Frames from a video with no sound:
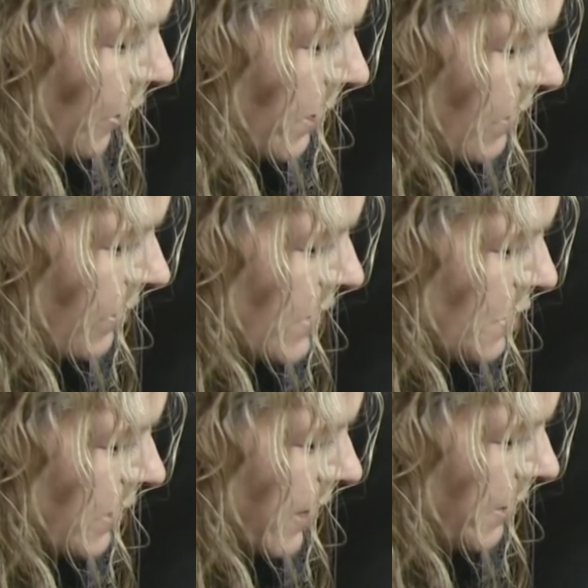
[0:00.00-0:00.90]
for me
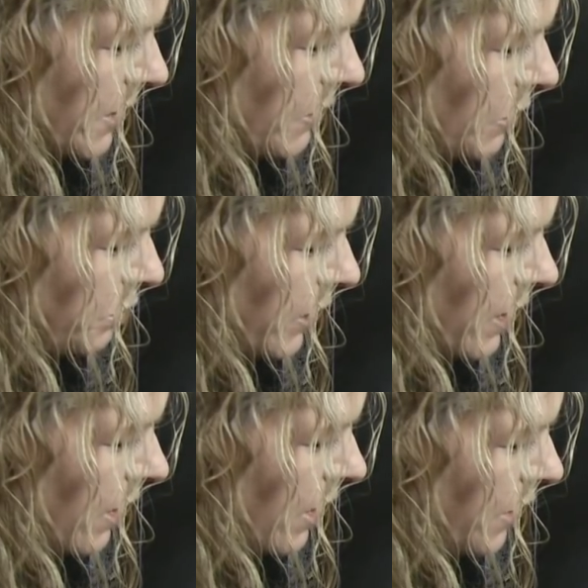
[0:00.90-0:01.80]
visually. I'm going to bring
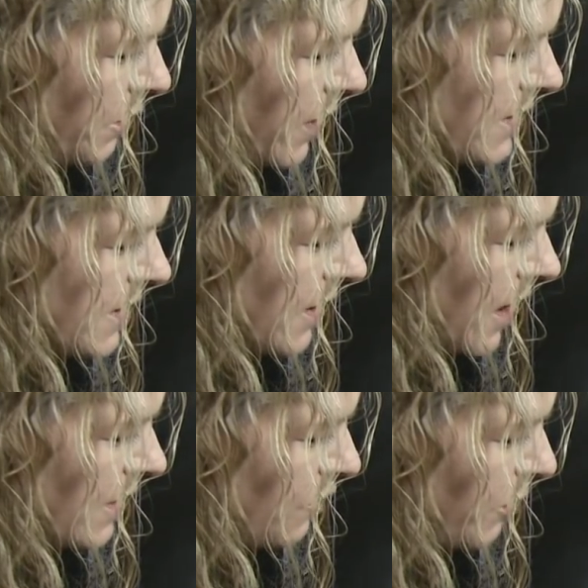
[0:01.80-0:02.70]
it all the way to the
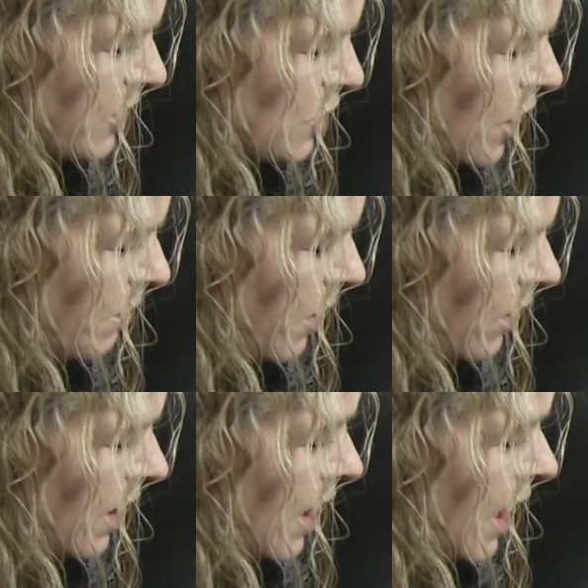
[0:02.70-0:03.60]
end of my chalk
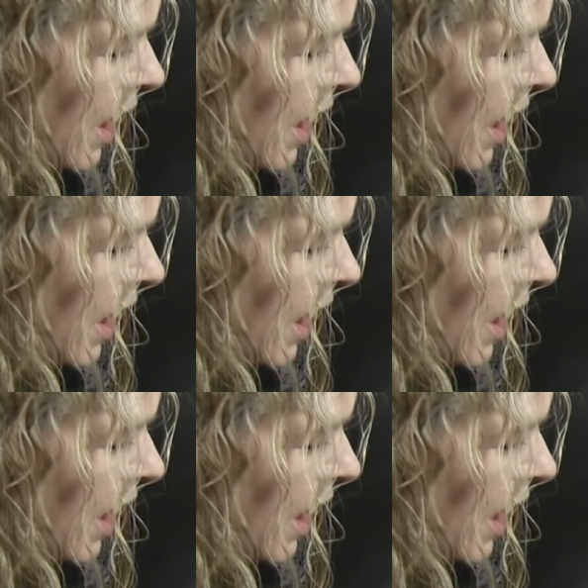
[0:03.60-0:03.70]
mark.